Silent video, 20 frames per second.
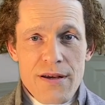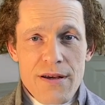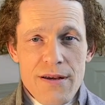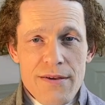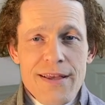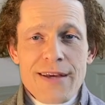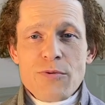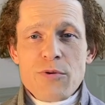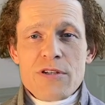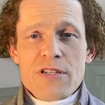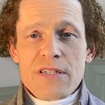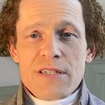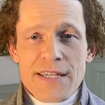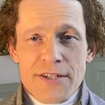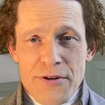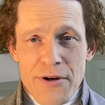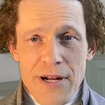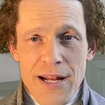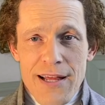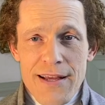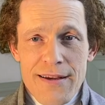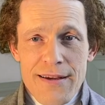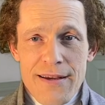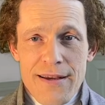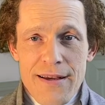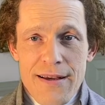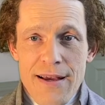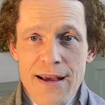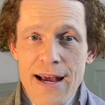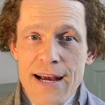That was literally,
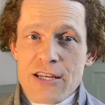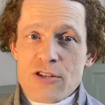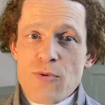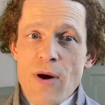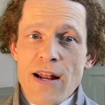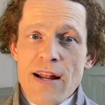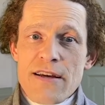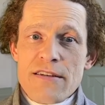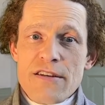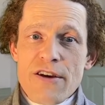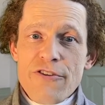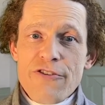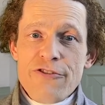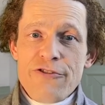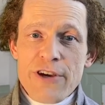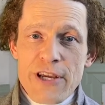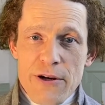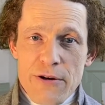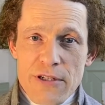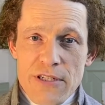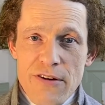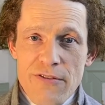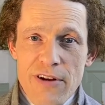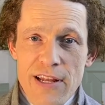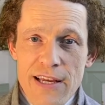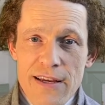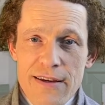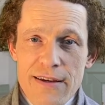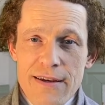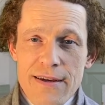as well as
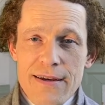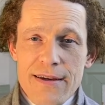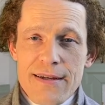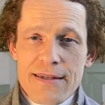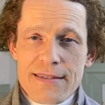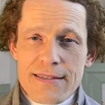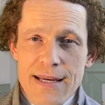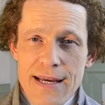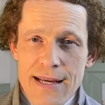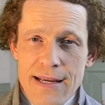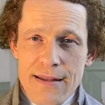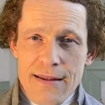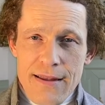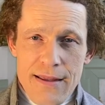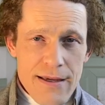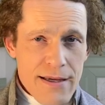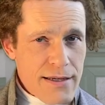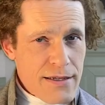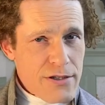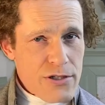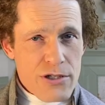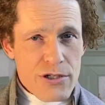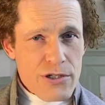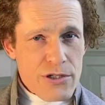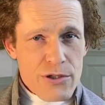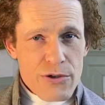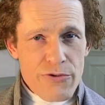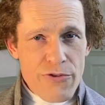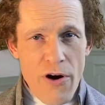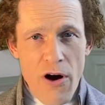figuratively, taken things
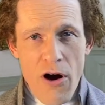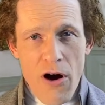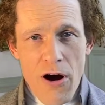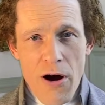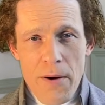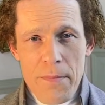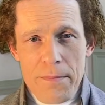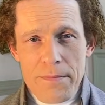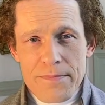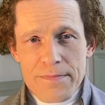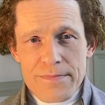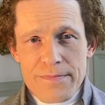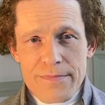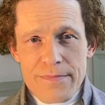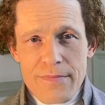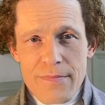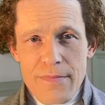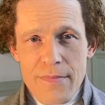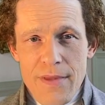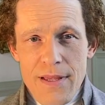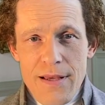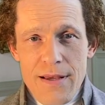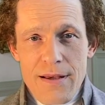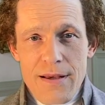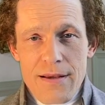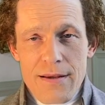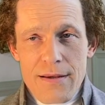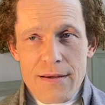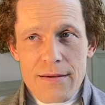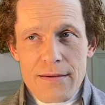too far.
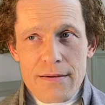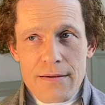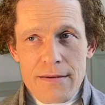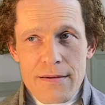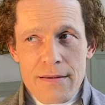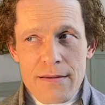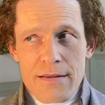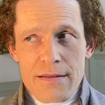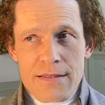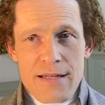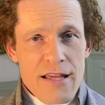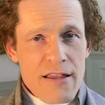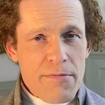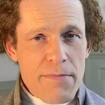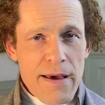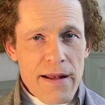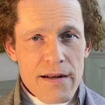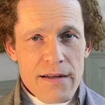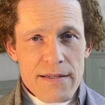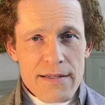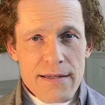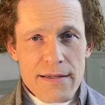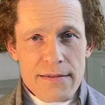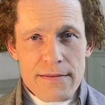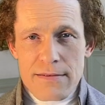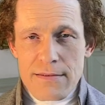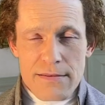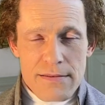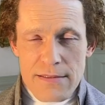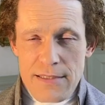Uh, the death penalty
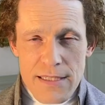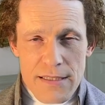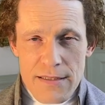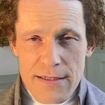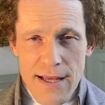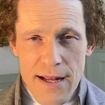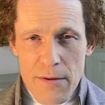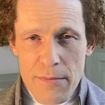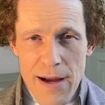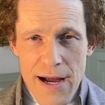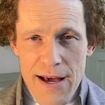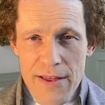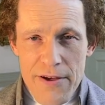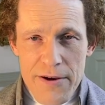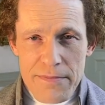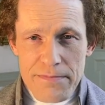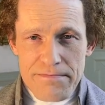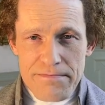didn't help either.